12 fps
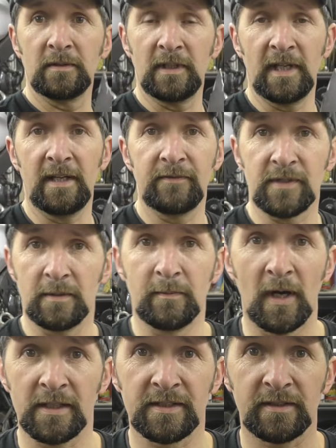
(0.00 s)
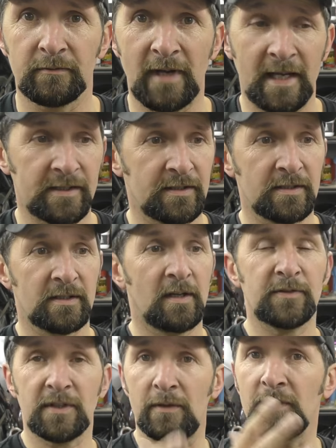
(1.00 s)
leaves and mice and rats and
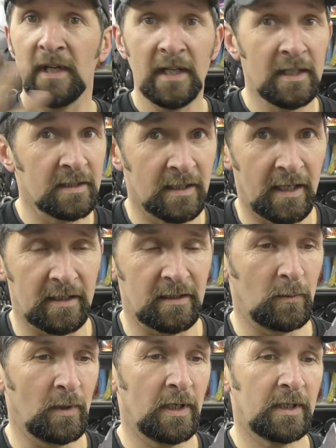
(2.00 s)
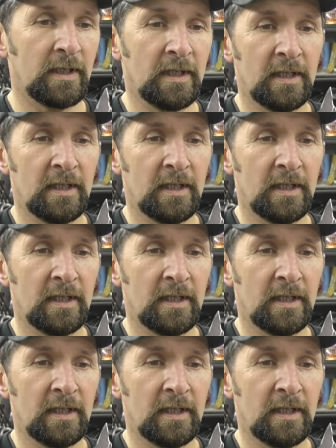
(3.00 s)
stuff, so that ain't going to work.